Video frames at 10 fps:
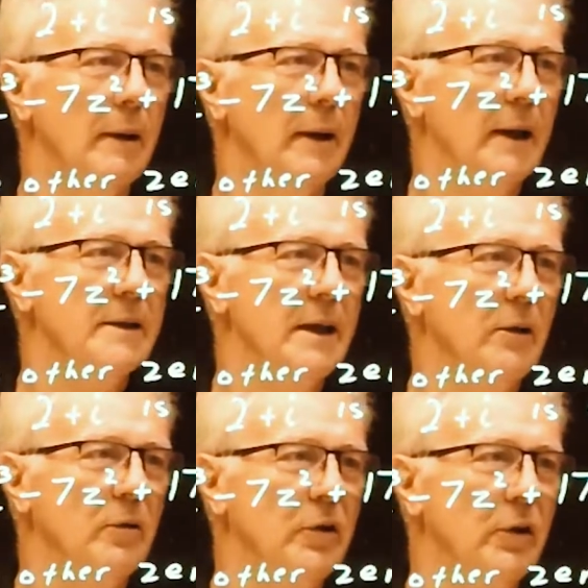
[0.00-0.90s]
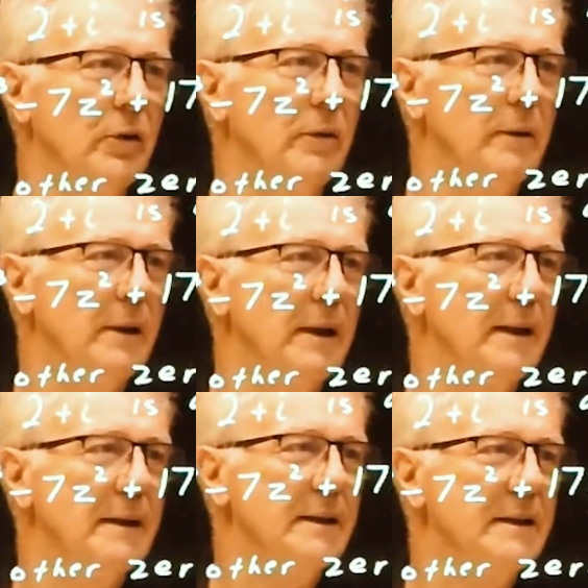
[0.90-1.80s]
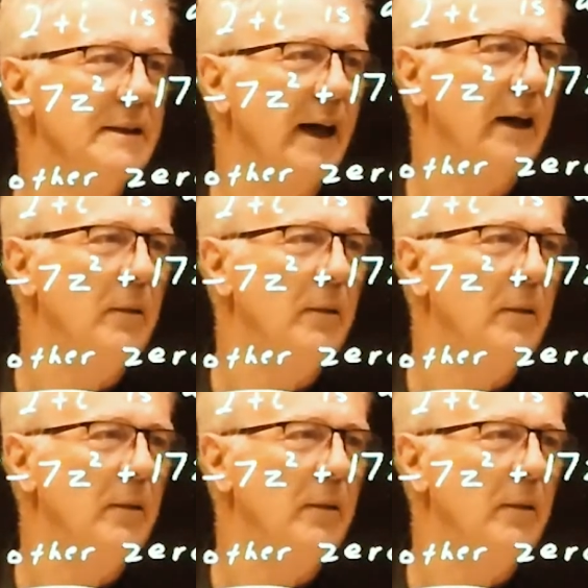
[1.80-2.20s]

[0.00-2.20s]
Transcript: is equal to Z